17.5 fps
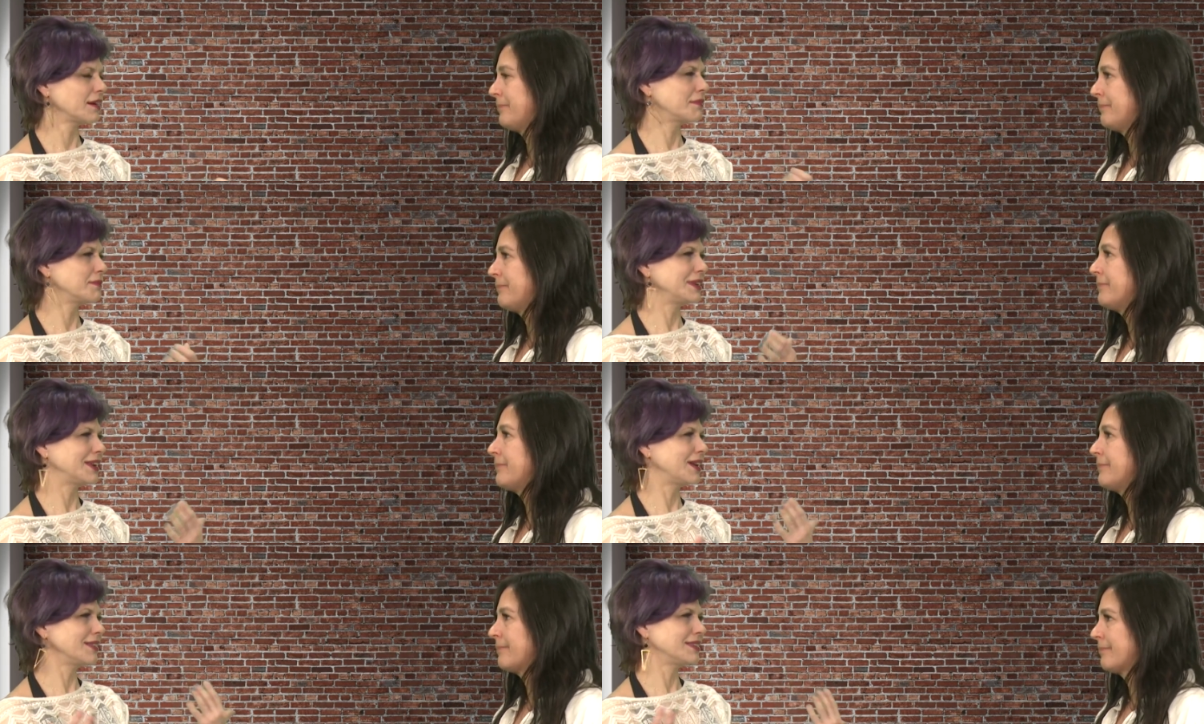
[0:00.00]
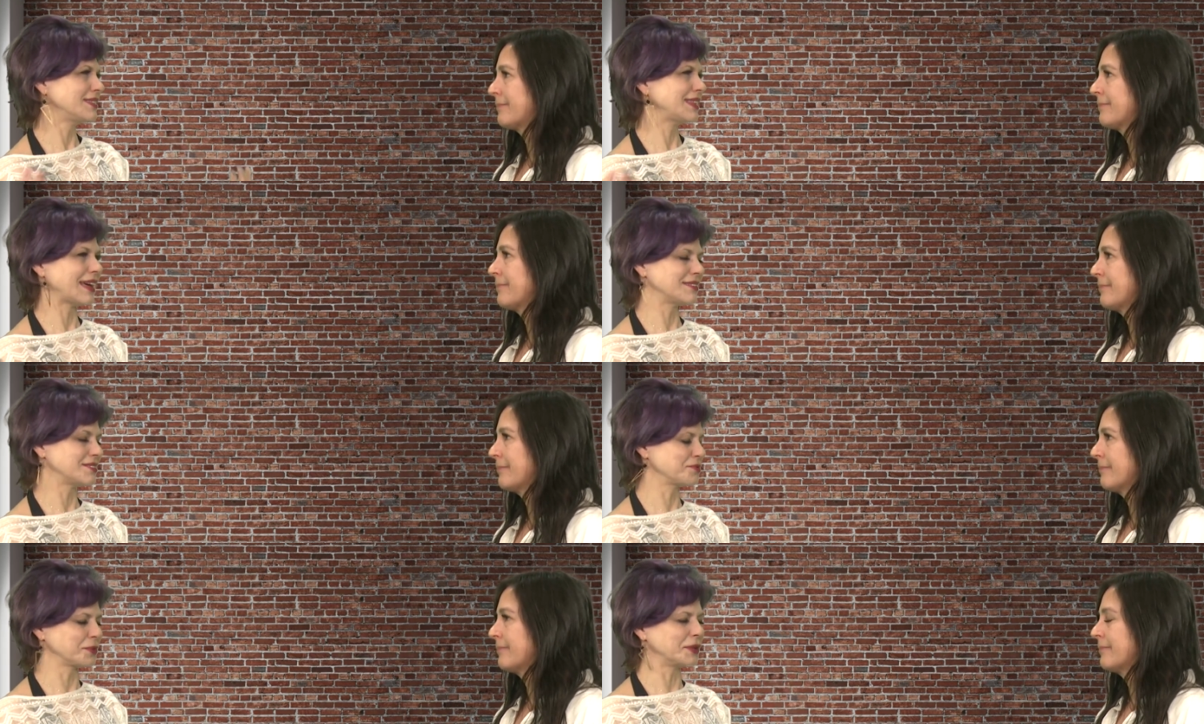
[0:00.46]
Speaker 1: I mean, not that
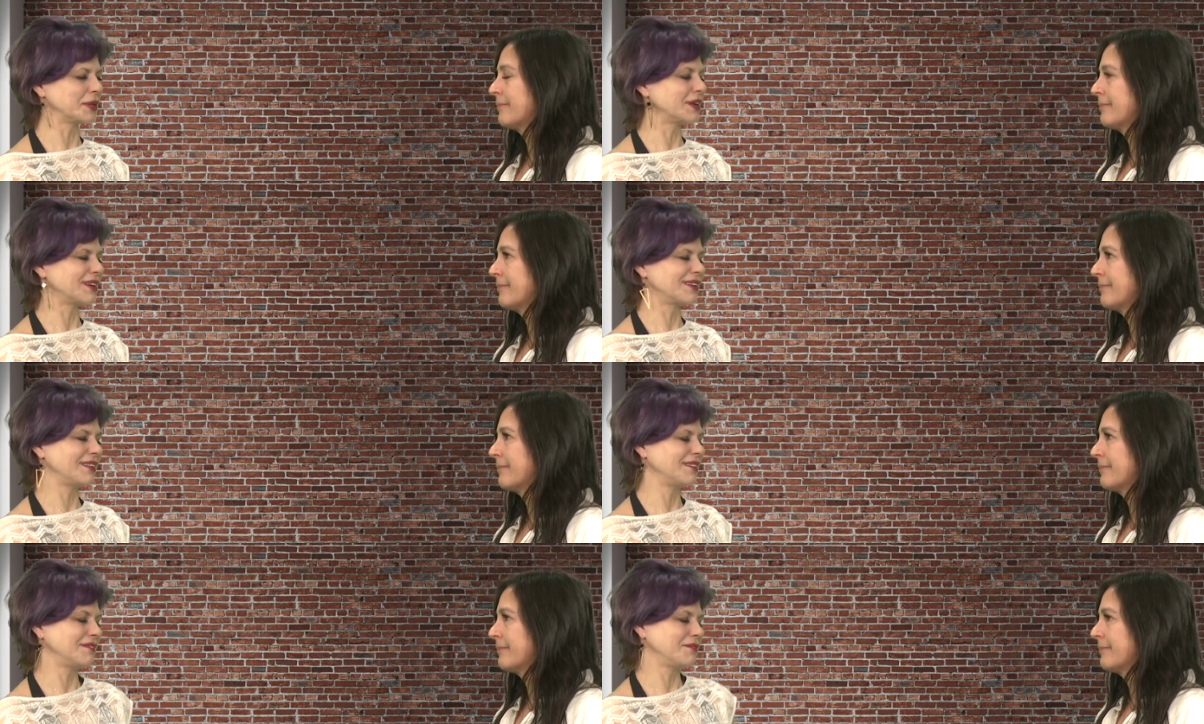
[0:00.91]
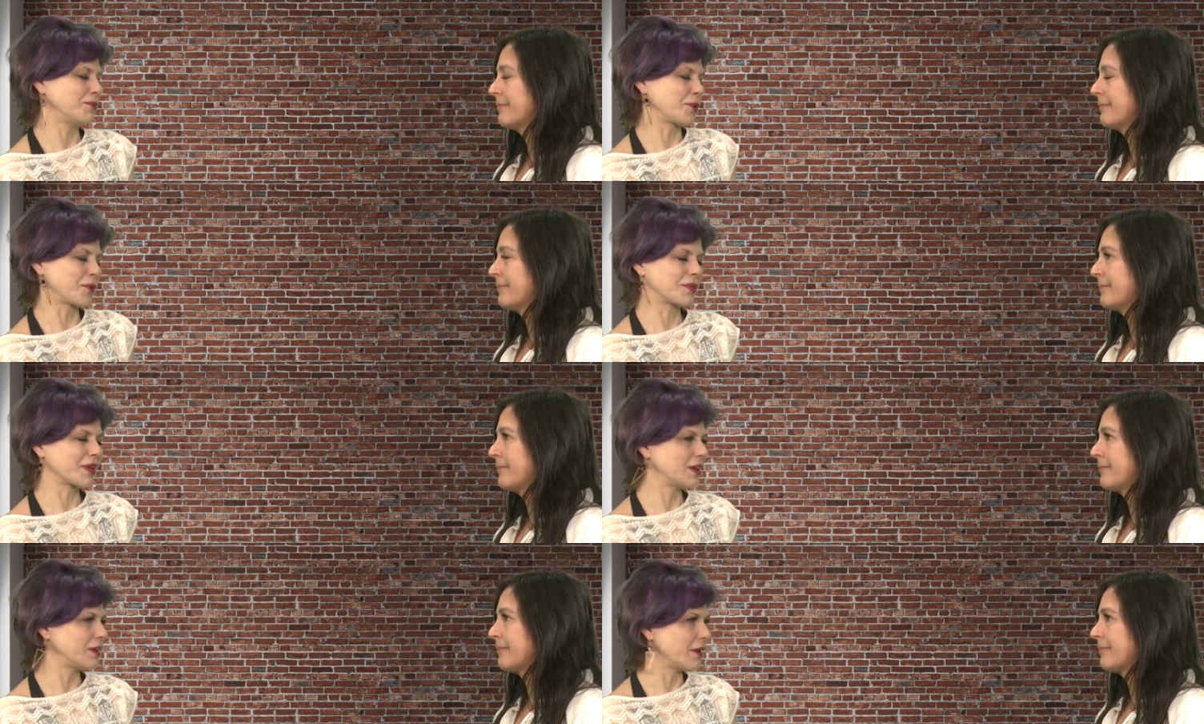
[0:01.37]
that's really
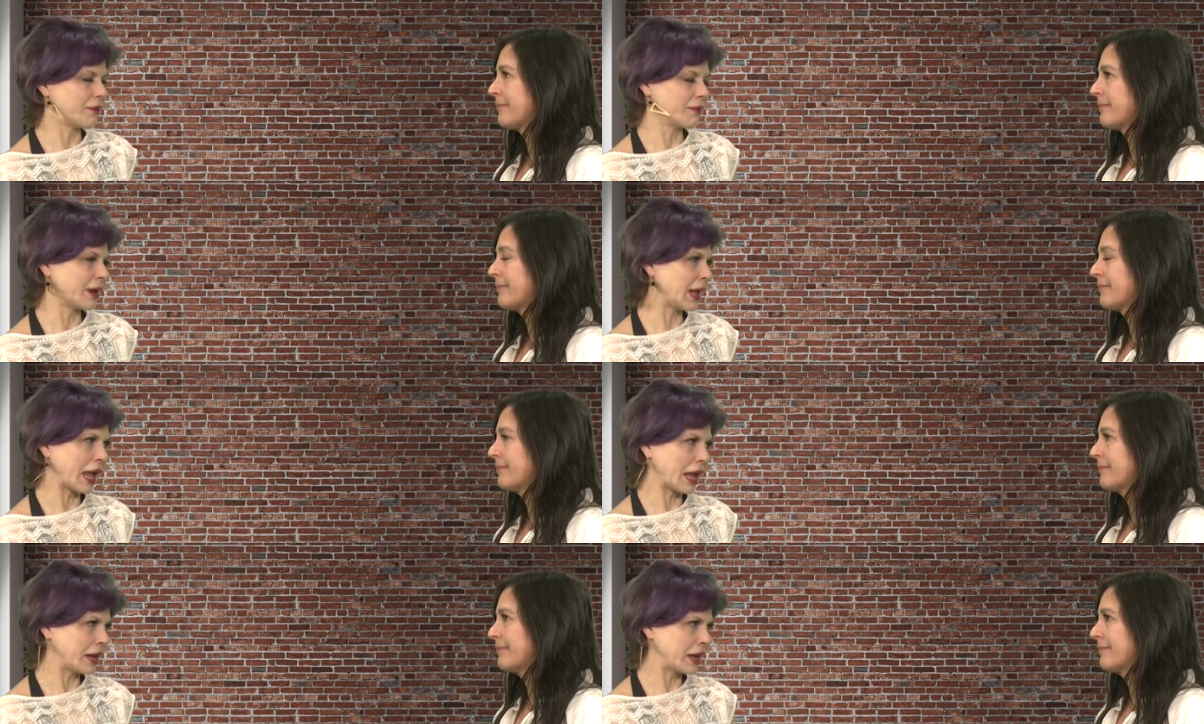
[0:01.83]
worth condoning